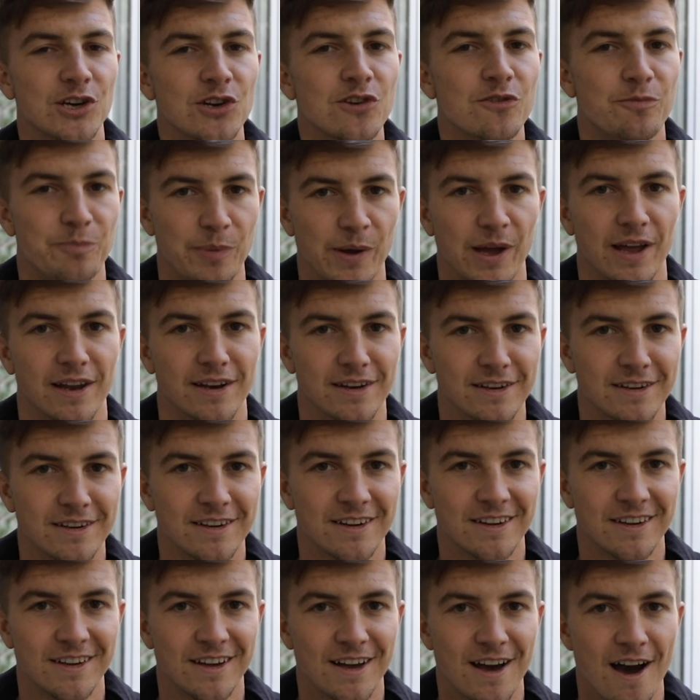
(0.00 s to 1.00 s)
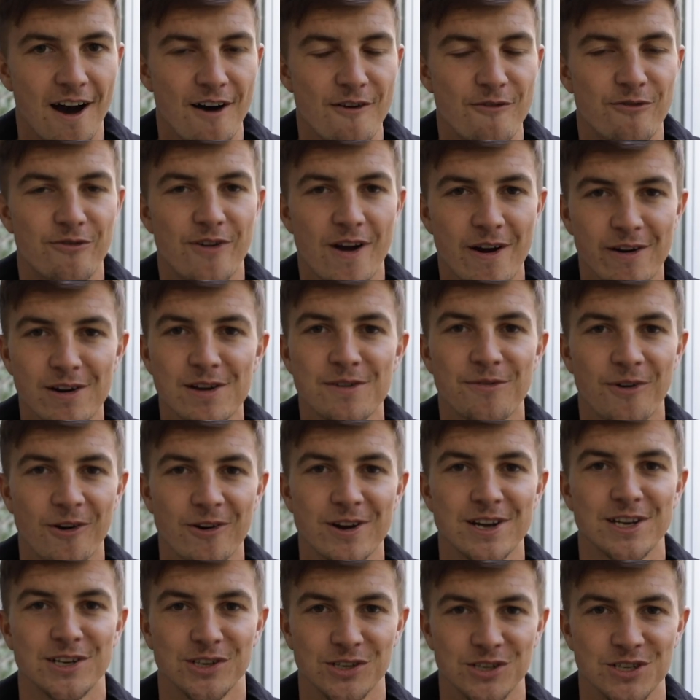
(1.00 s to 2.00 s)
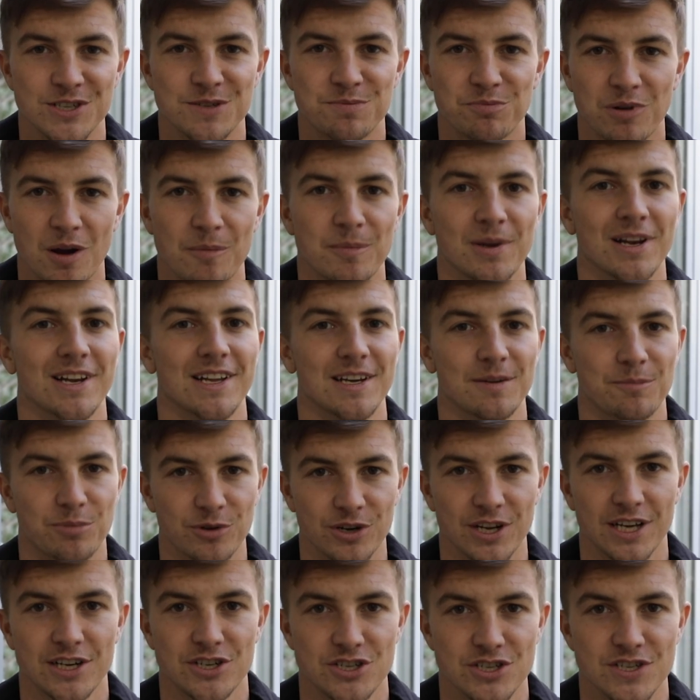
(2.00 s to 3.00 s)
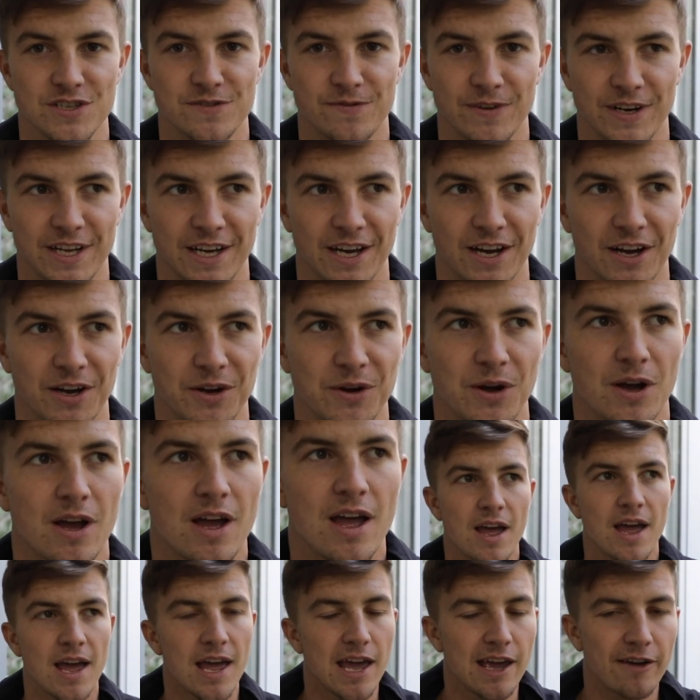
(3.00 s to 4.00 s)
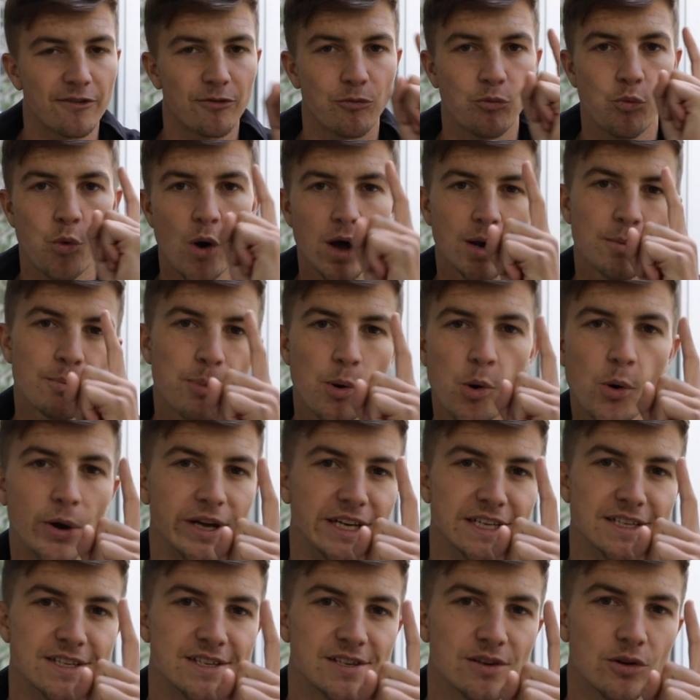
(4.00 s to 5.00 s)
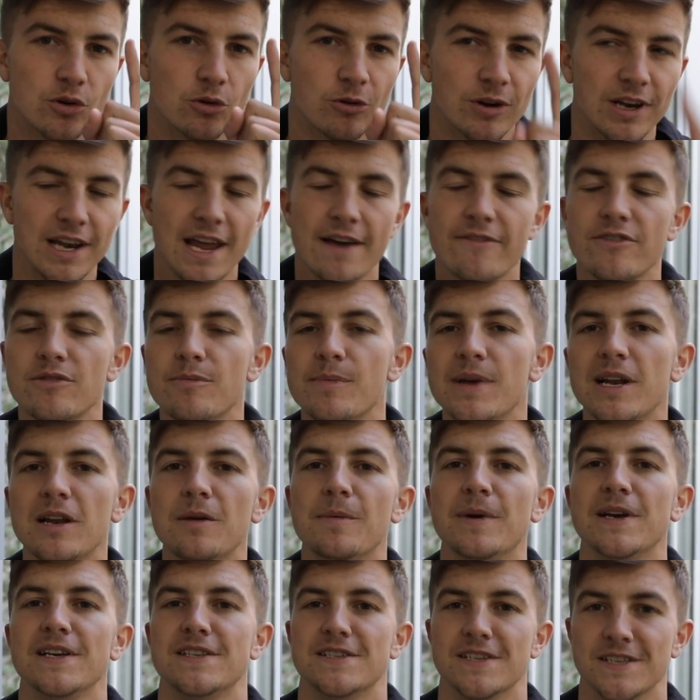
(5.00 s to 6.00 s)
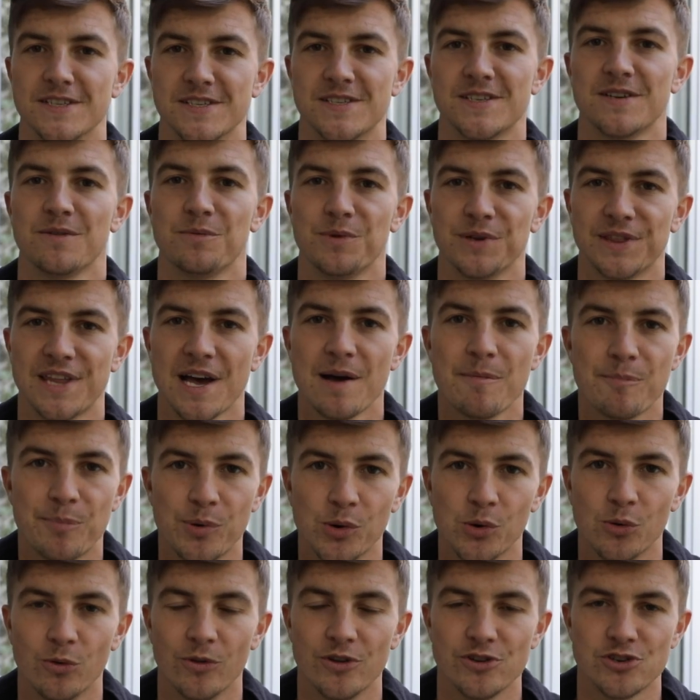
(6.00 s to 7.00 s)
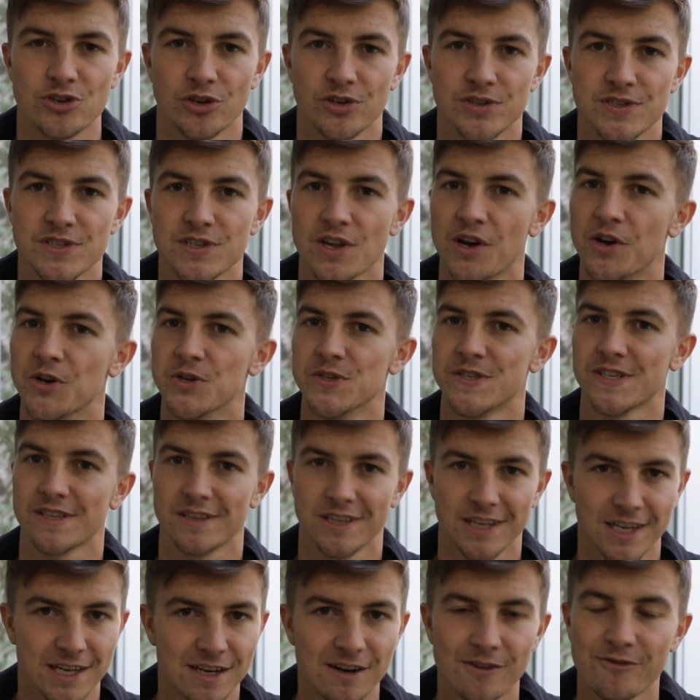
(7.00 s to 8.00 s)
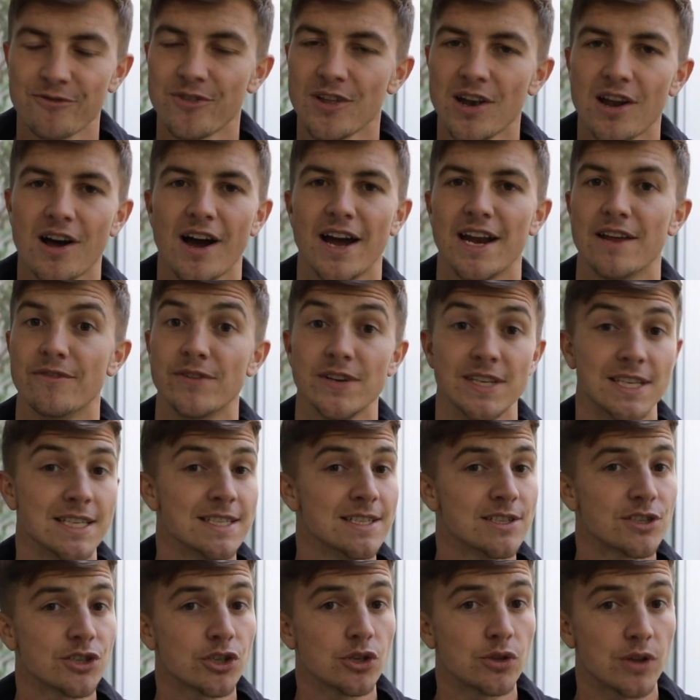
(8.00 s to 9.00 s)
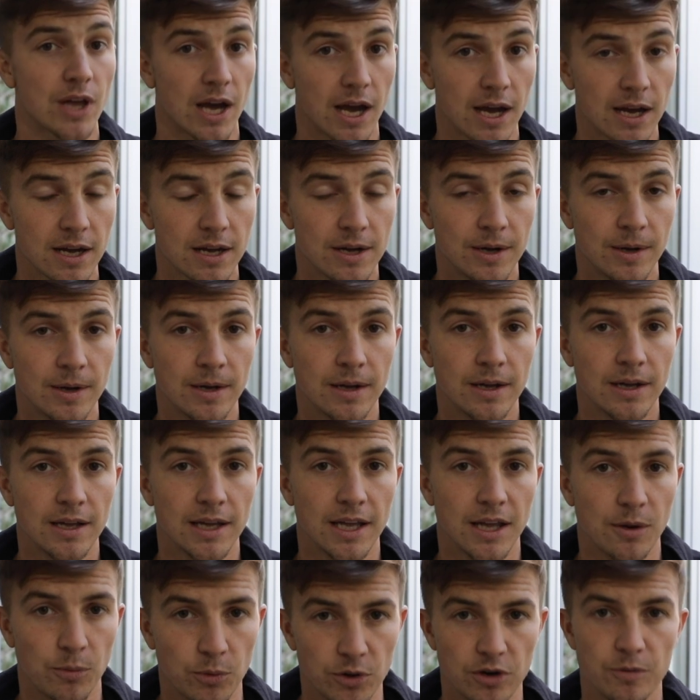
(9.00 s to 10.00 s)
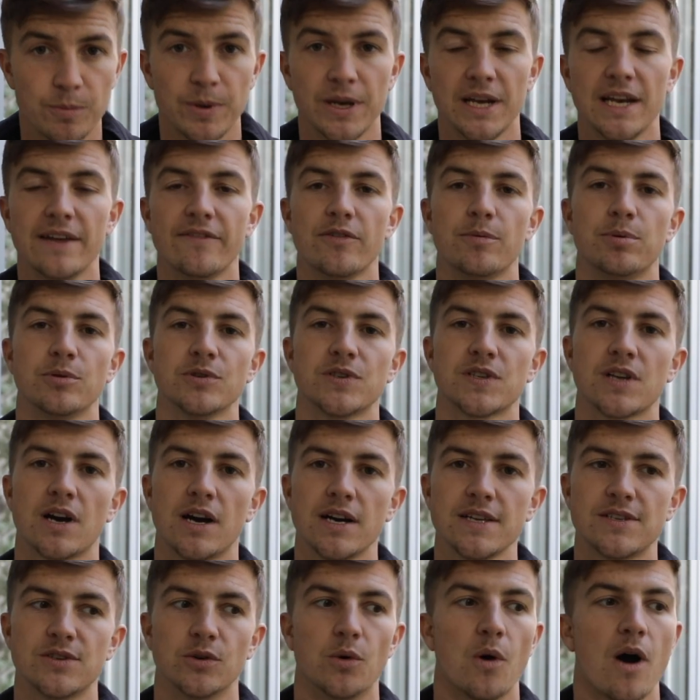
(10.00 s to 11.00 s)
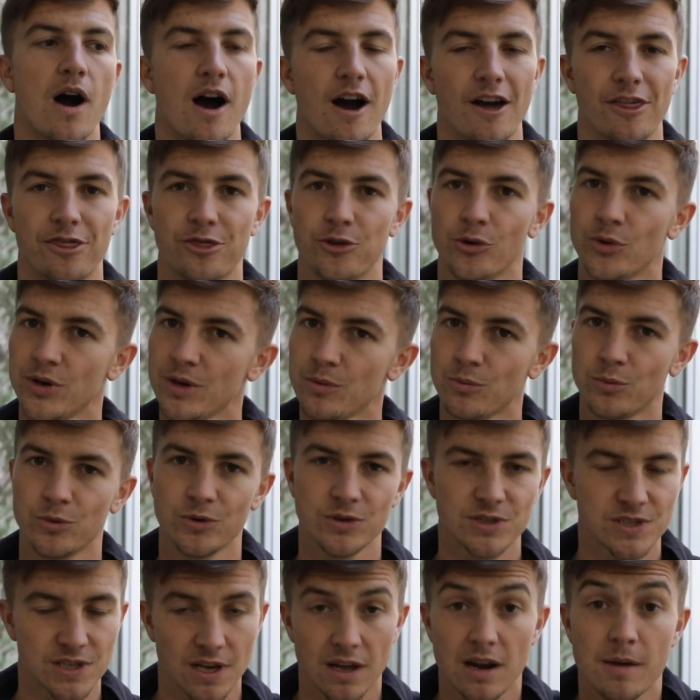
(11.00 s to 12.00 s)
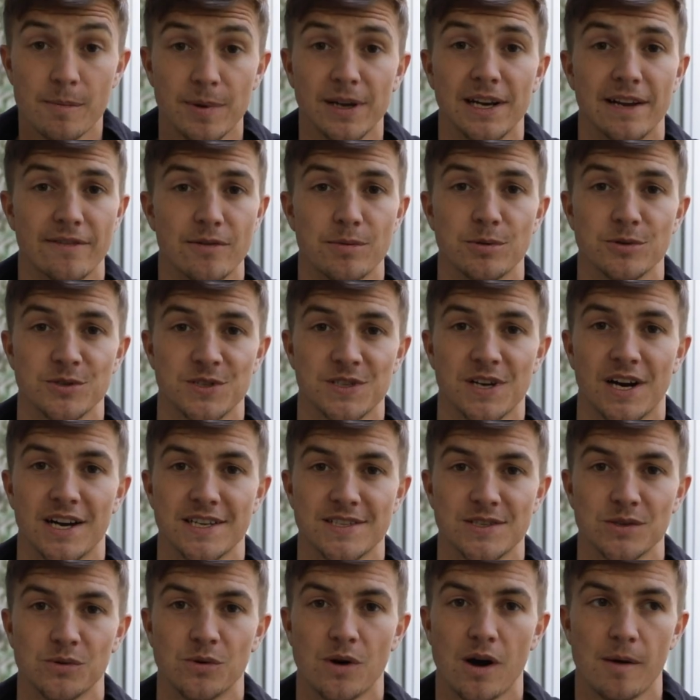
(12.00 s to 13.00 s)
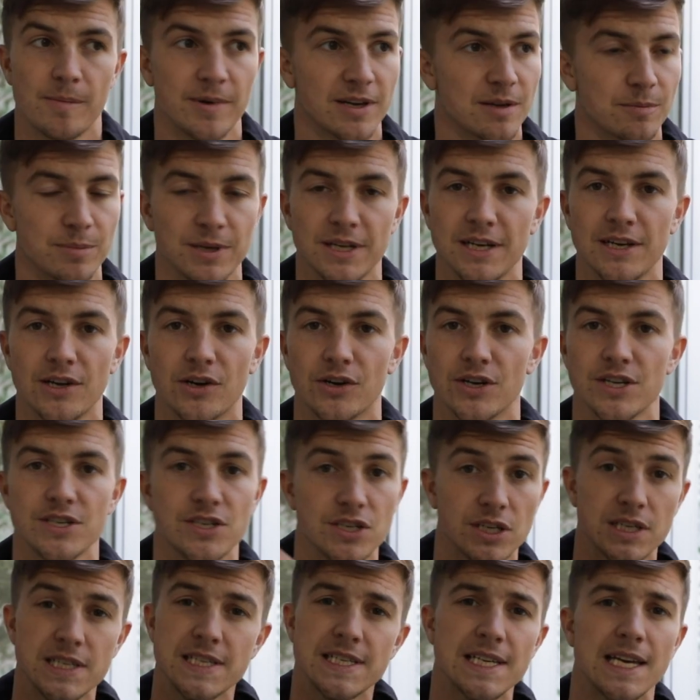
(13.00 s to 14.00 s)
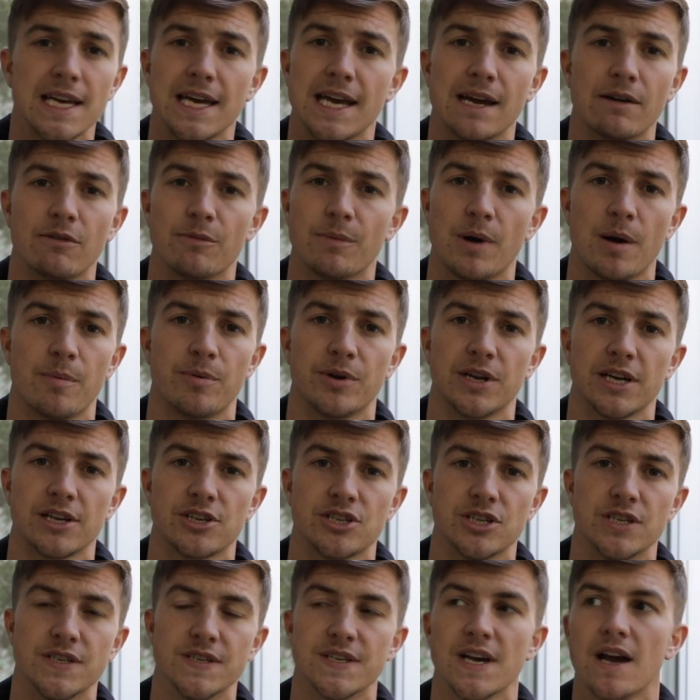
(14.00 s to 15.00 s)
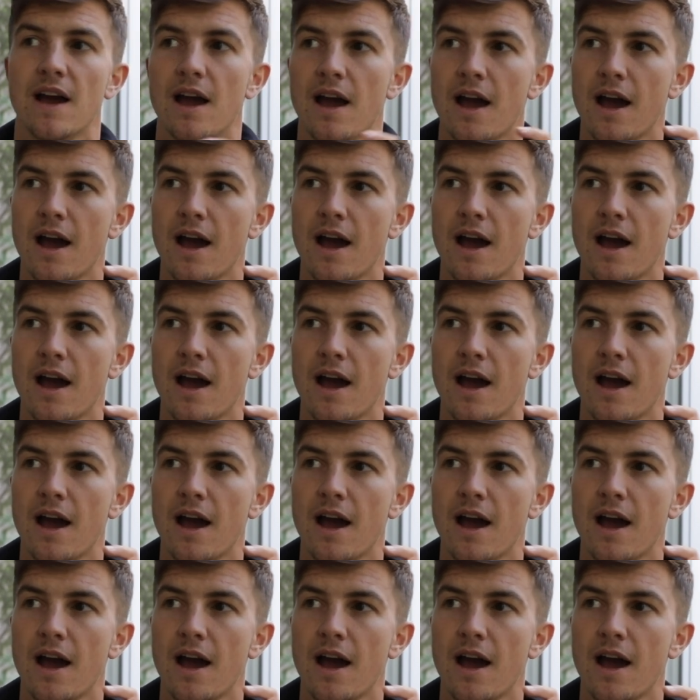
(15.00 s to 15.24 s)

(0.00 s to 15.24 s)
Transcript: could have been a very, very good Premier League predictions video if 1 point or 11 millimetres with that ball that John Stones cleared off the line, if he didn't do that, it would have been Liverpool's title. I thought it was going to be Liverpool's title. I'll be completely honest. You can see it here with my predictions.